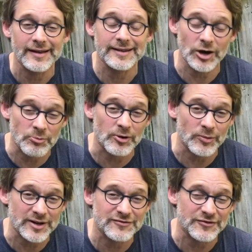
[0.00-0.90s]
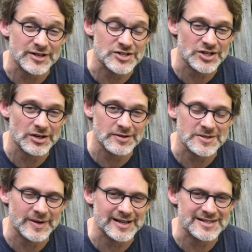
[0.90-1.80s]
The Oprah Winfrey Show, as
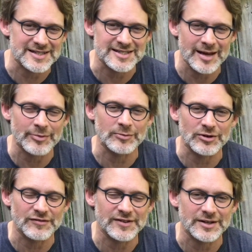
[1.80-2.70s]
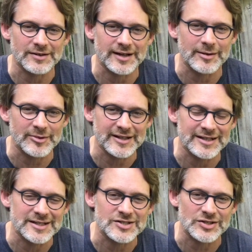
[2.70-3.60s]
well as the Steppenwolf Theater Company, in
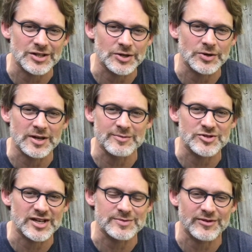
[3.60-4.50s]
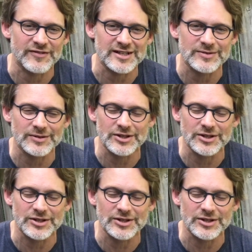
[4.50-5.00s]
addition to the Notre Dame Shakespeare Festival.